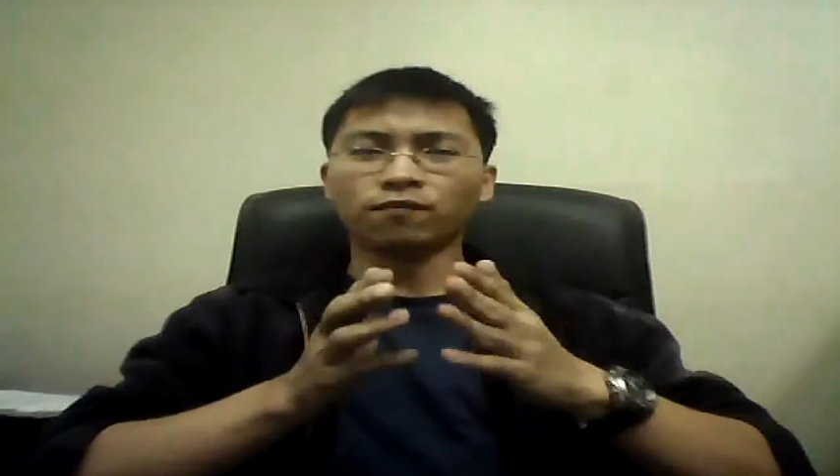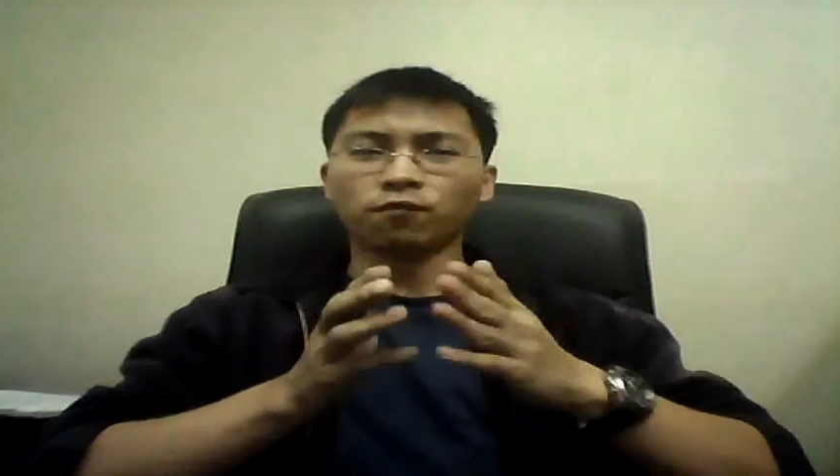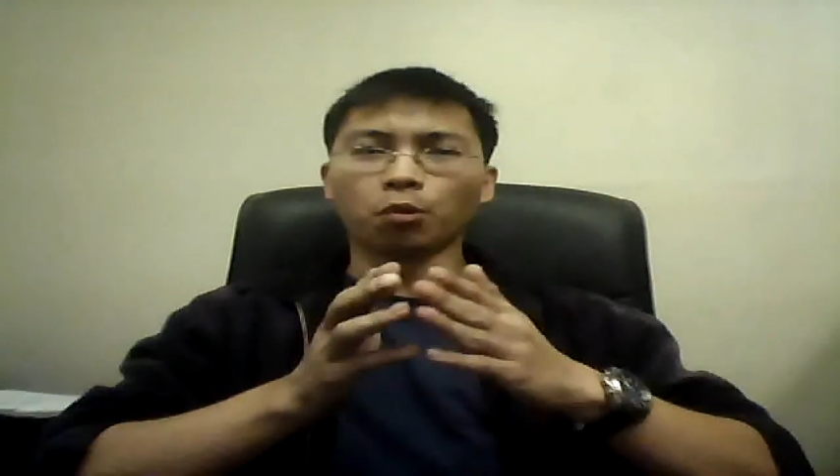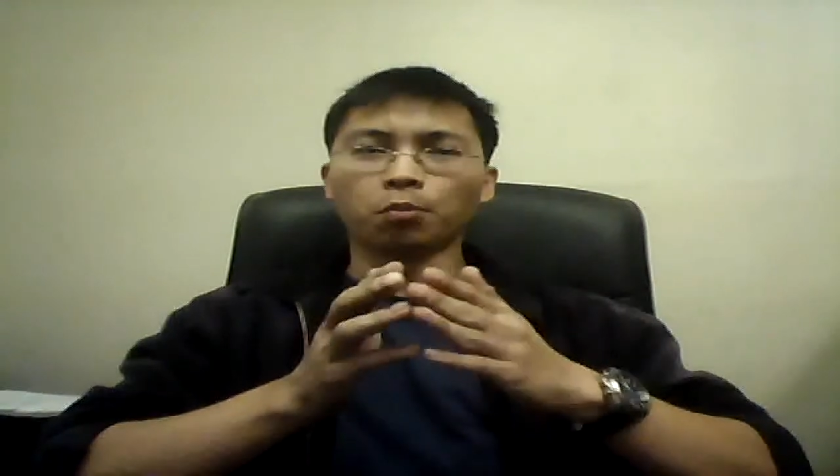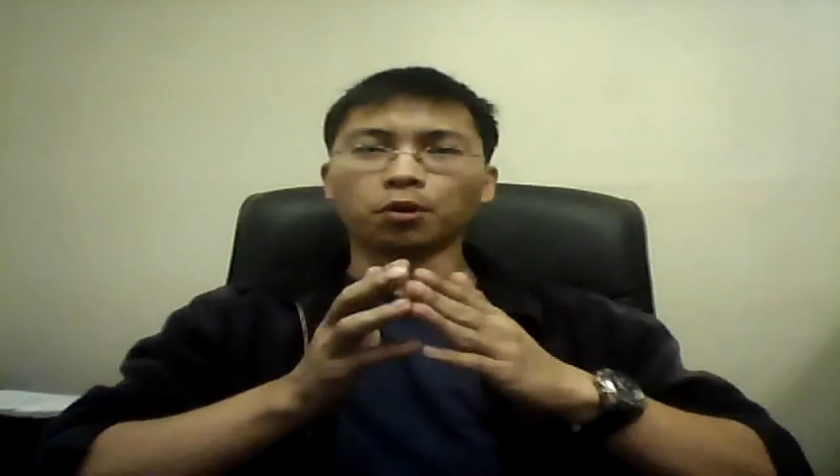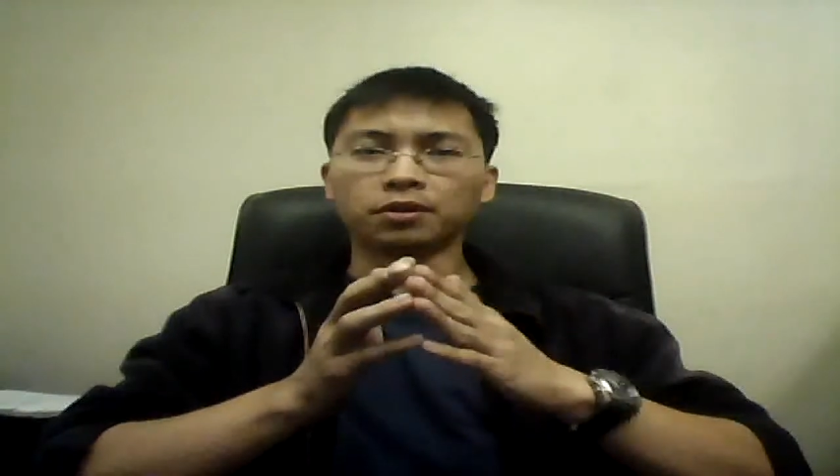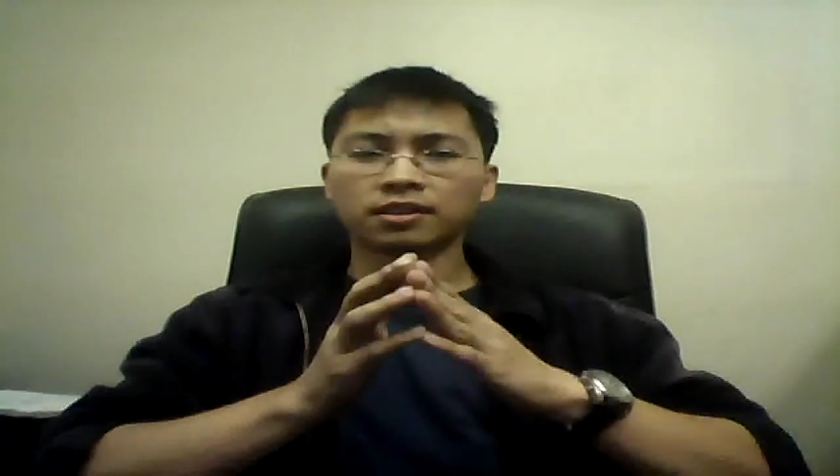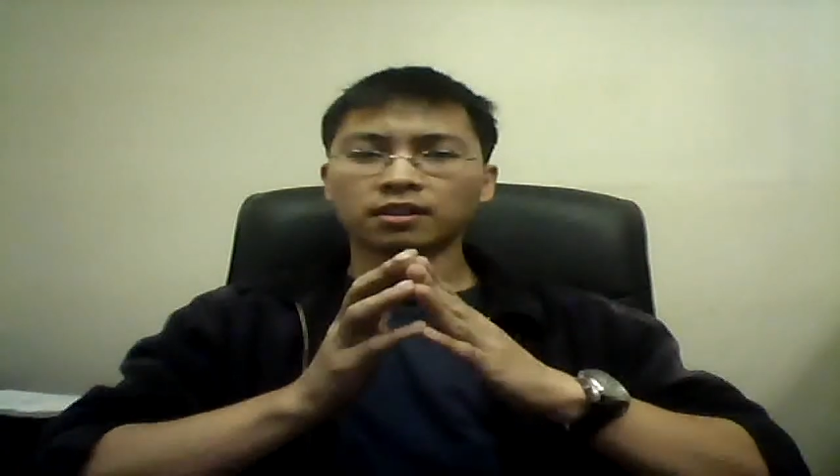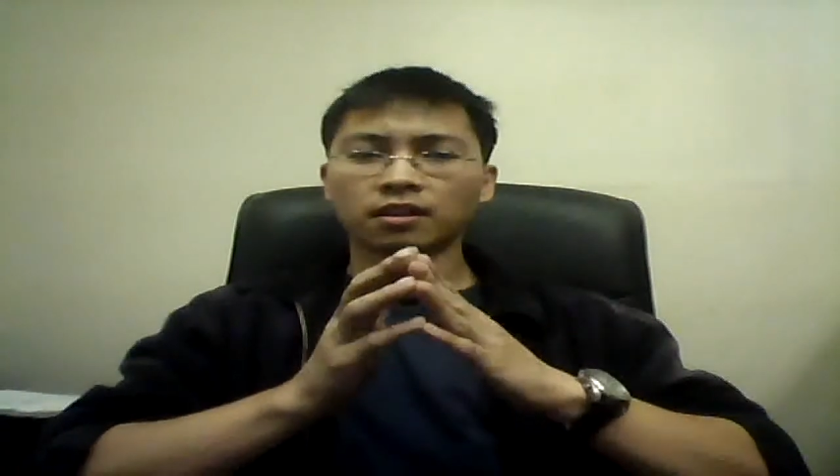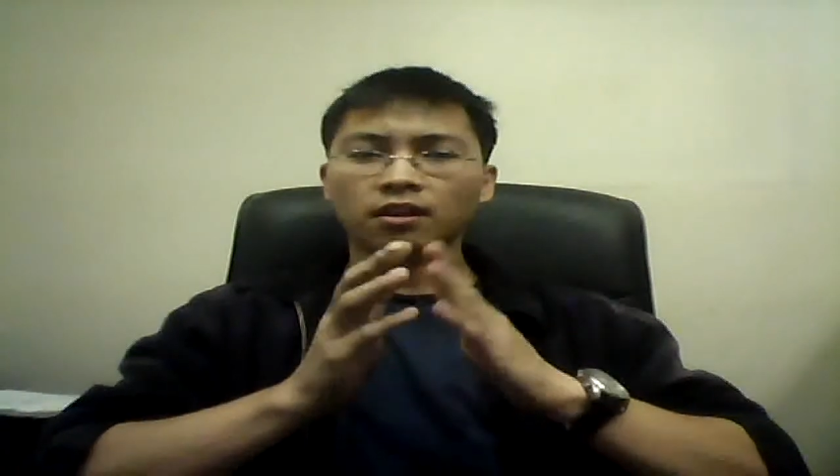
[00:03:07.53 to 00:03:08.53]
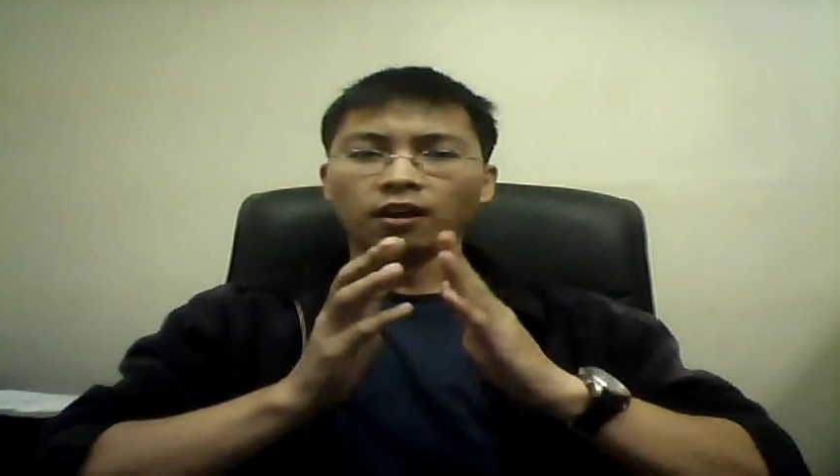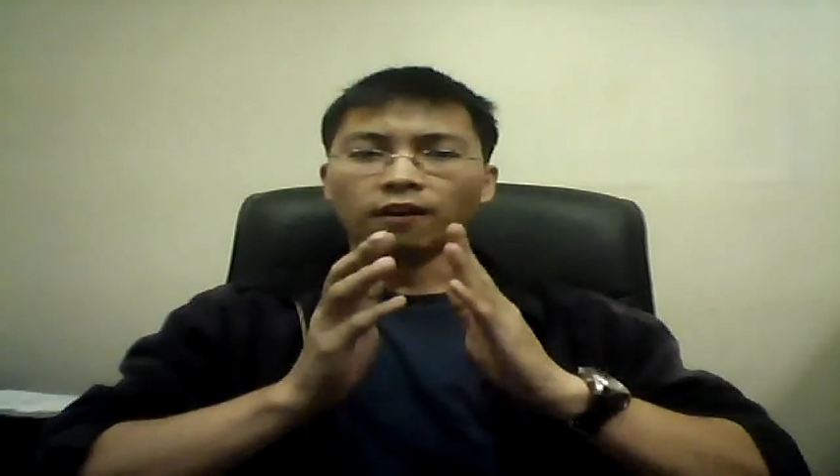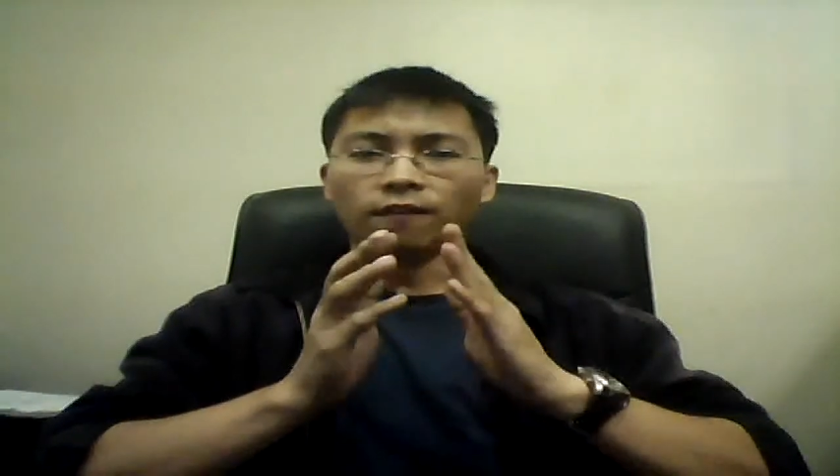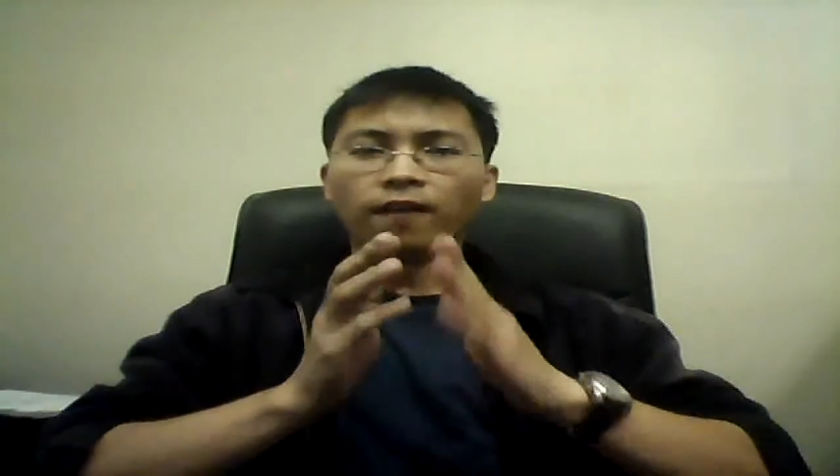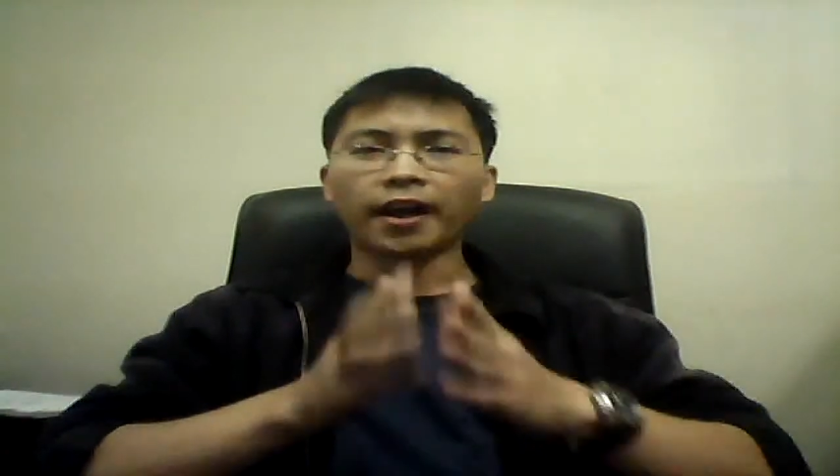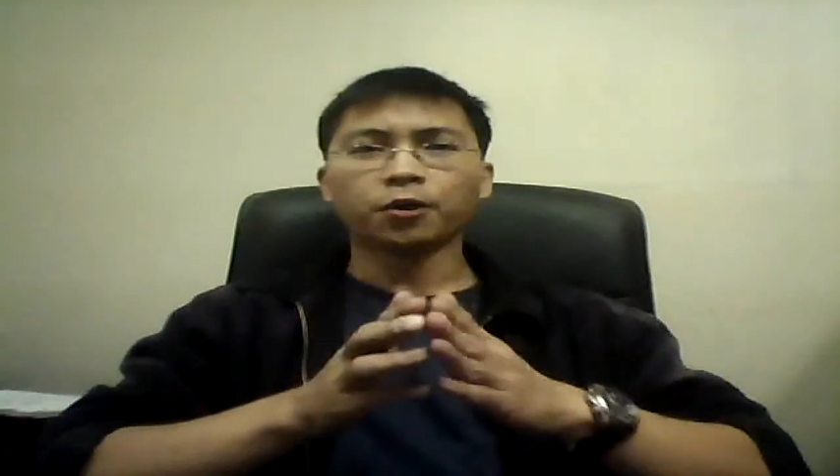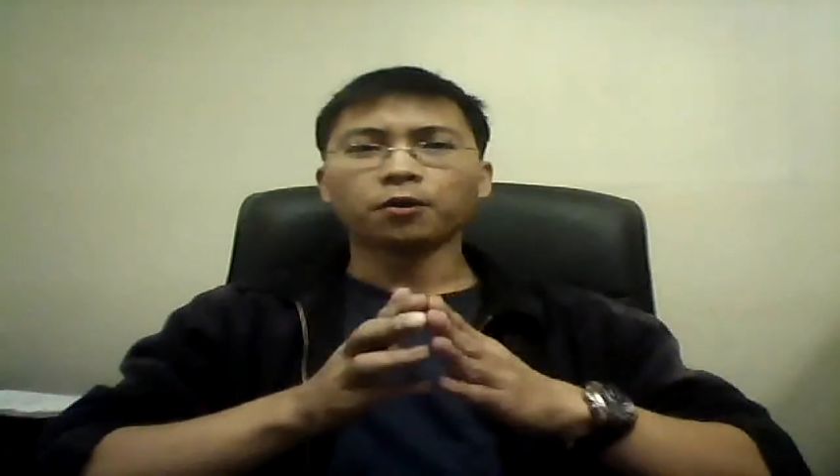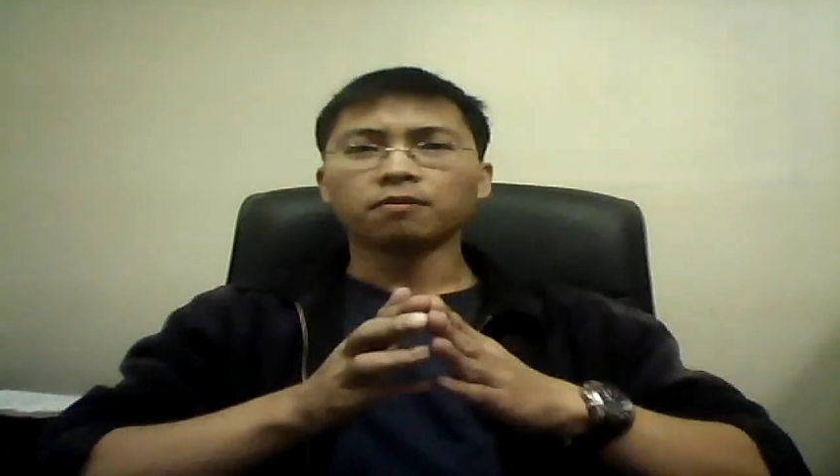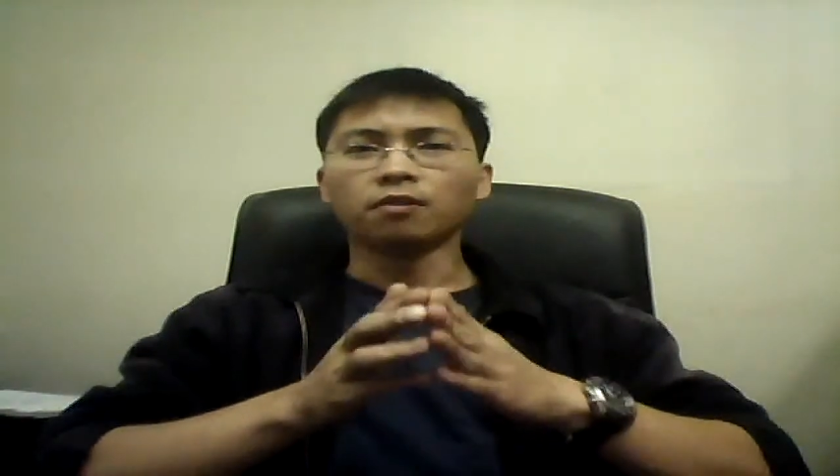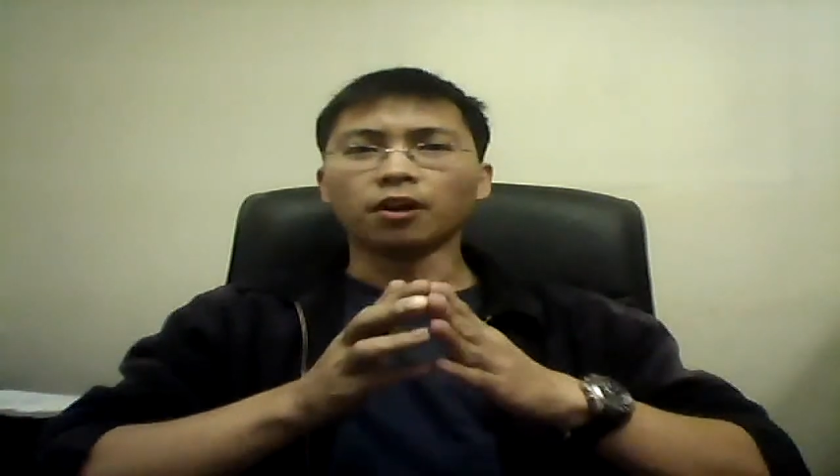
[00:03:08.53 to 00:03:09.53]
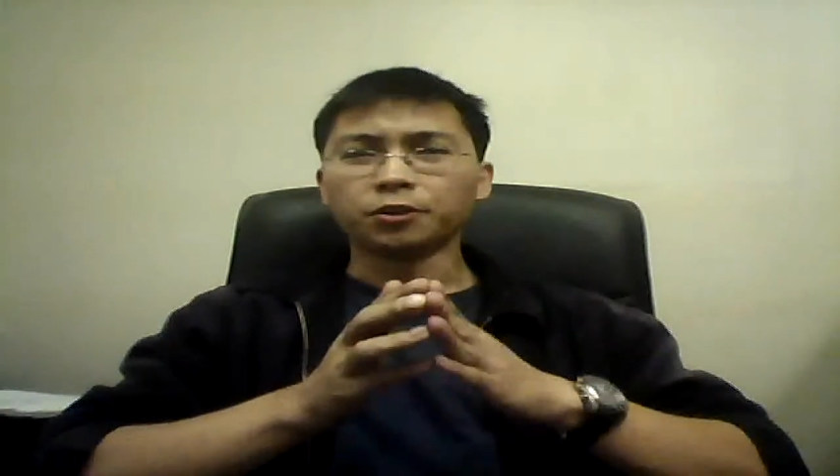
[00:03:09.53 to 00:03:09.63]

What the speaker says: and foremost a fighter,